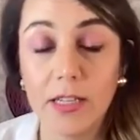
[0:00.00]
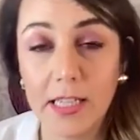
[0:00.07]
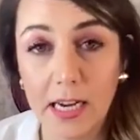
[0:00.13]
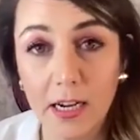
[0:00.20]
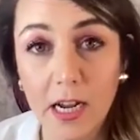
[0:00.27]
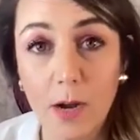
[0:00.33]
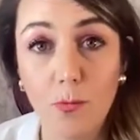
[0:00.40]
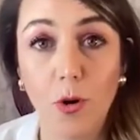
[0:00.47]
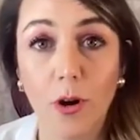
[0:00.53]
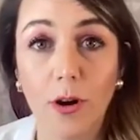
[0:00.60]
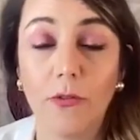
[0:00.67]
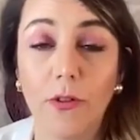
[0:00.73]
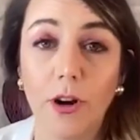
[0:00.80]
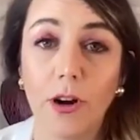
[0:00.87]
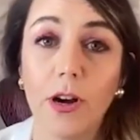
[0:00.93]
said, come work
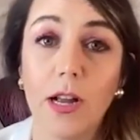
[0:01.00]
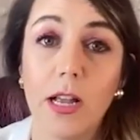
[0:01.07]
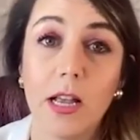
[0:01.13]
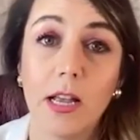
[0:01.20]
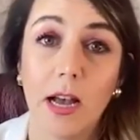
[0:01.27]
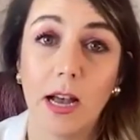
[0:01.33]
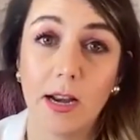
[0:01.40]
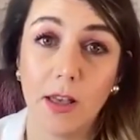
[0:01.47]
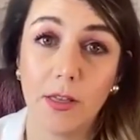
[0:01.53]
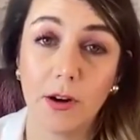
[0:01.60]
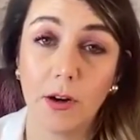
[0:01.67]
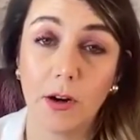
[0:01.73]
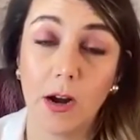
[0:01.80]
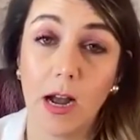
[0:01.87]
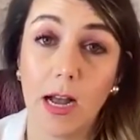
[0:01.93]
for
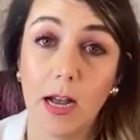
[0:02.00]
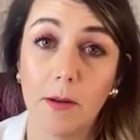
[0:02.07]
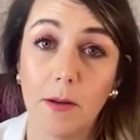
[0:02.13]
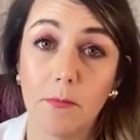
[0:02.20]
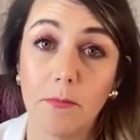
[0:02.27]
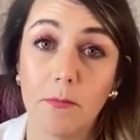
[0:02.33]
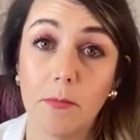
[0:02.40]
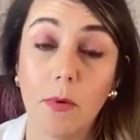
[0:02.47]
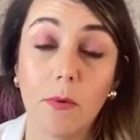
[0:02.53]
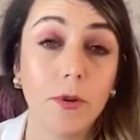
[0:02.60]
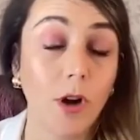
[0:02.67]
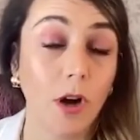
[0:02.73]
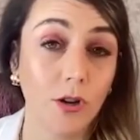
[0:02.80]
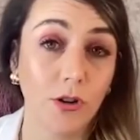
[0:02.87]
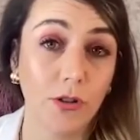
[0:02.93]
another
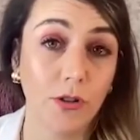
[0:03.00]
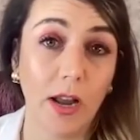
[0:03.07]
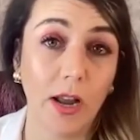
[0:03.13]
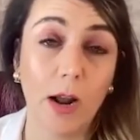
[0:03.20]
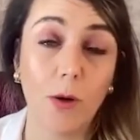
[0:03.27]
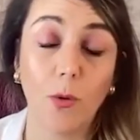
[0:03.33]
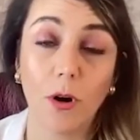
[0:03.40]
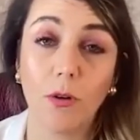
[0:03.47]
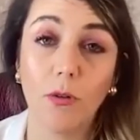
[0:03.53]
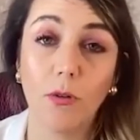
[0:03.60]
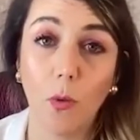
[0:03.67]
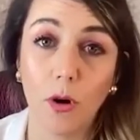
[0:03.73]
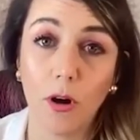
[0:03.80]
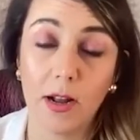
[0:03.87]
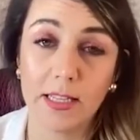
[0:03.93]
doctor that I work
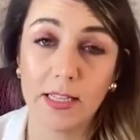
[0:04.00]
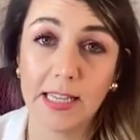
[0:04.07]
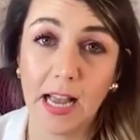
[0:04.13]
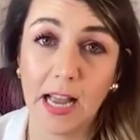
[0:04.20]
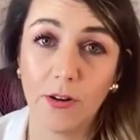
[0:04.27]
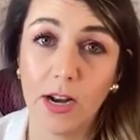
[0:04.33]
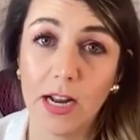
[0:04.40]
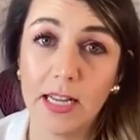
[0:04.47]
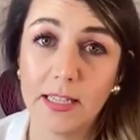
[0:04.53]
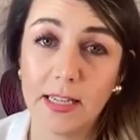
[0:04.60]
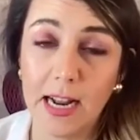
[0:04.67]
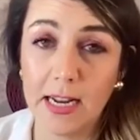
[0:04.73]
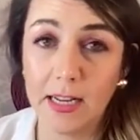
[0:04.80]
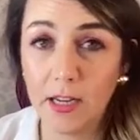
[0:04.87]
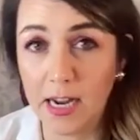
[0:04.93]
for on Saturdays.
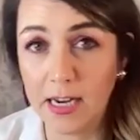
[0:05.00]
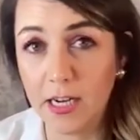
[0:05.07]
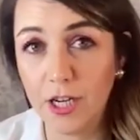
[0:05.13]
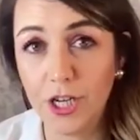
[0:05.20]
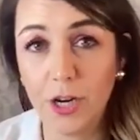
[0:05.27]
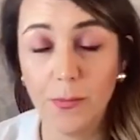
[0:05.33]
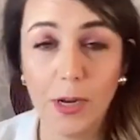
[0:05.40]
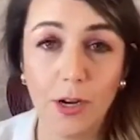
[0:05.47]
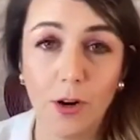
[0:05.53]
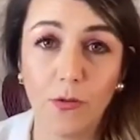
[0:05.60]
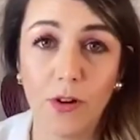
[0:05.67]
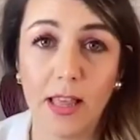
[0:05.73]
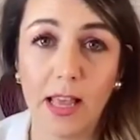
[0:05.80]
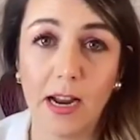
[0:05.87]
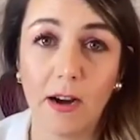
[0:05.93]
And I kind of shimmied
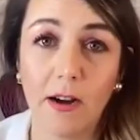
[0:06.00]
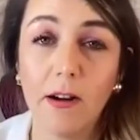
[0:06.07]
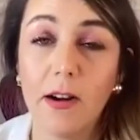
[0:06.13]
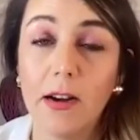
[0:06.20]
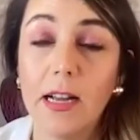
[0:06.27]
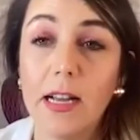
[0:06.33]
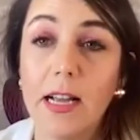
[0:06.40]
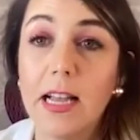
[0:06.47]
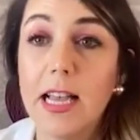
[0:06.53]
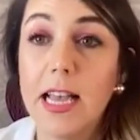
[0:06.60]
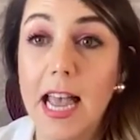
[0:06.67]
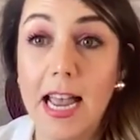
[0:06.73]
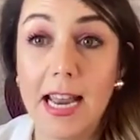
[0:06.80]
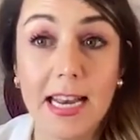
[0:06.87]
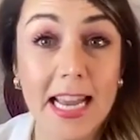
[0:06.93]
over there.
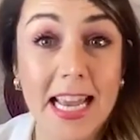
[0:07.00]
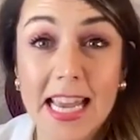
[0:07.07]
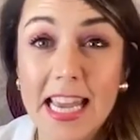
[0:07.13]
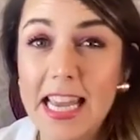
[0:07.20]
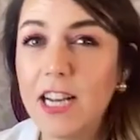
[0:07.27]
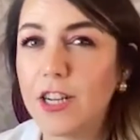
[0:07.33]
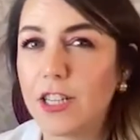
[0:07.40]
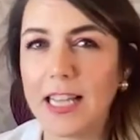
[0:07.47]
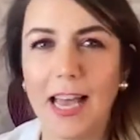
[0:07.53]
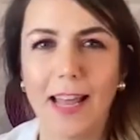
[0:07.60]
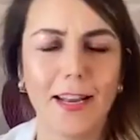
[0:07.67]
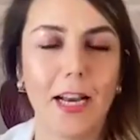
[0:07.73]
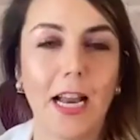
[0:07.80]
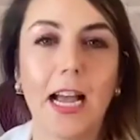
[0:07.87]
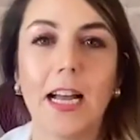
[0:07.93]
And he
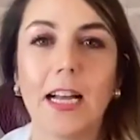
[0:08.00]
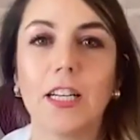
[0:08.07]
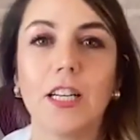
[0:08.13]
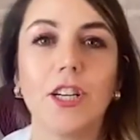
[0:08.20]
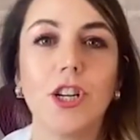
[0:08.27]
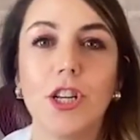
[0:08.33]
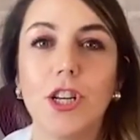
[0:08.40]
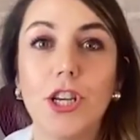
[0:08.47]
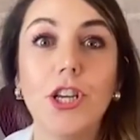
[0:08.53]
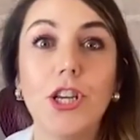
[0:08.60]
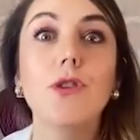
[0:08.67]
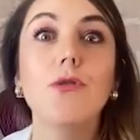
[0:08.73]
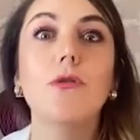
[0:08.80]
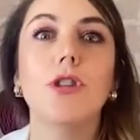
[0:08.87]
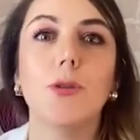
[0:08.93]
had a
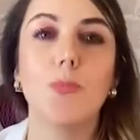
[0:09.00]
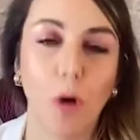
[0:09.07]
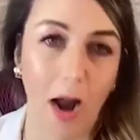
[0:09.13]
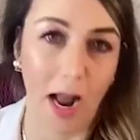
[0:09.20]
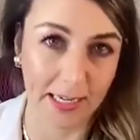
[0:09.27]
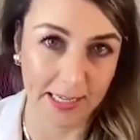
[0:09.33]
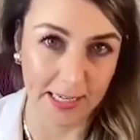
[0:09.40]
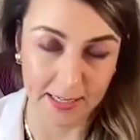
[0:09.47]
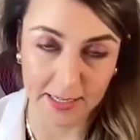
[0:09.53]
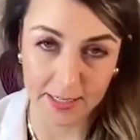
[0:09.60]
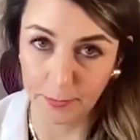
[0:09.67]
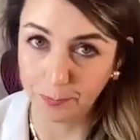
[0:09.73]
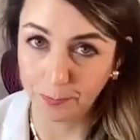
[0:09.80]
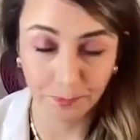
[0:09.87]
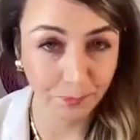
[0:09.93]
huge
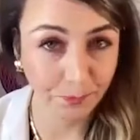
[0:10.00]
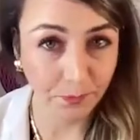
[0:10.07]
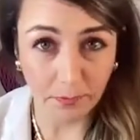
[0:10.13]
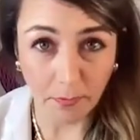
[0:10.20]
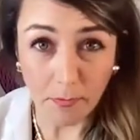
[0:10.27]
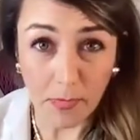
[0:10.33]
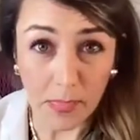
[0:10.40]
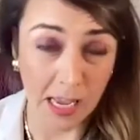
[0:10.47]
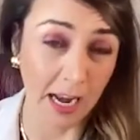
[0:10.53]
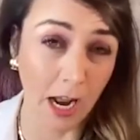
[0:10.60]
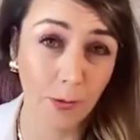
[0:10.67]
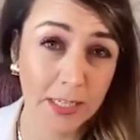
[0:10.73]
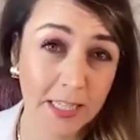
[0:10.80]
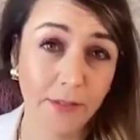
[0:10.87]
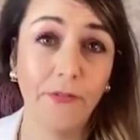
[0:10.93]
practice. And I
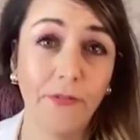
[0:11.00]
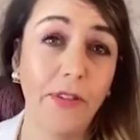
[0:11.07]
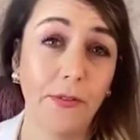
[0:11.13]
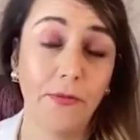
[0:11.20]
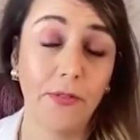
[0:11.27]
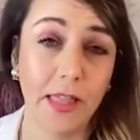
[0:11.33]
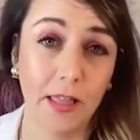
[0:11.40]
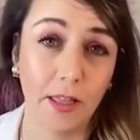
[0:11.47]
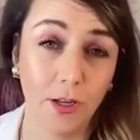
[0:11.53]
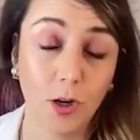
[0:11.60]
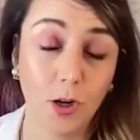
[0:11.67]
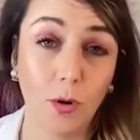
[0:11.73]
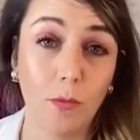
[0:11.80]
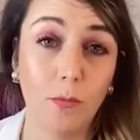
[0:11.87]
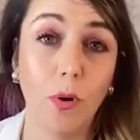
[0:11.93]
was the 5th in the
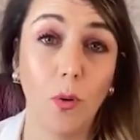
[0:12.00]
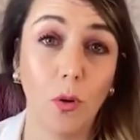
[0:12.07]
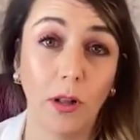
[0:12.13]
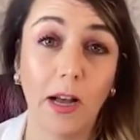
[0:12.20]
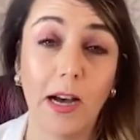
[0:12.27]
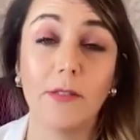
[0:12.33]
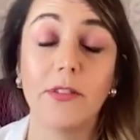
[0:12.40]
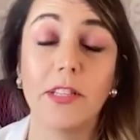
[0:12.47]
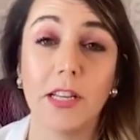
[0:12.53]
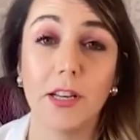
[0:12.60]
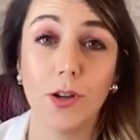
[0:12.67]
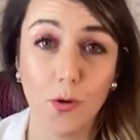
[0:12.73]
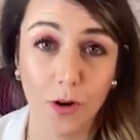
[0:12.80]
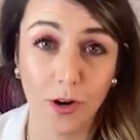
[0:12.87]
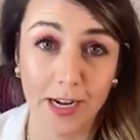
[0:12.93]
totem pole of
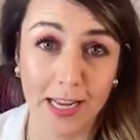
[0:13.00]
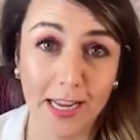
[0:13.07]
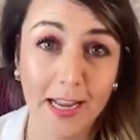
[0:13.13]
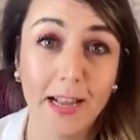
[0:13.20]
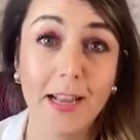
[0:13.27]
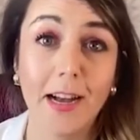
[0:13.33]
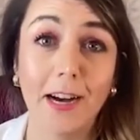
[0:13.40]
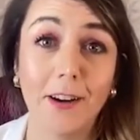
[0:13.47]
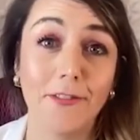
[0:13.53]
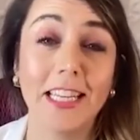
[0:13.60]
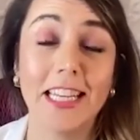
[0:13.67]
seniority of the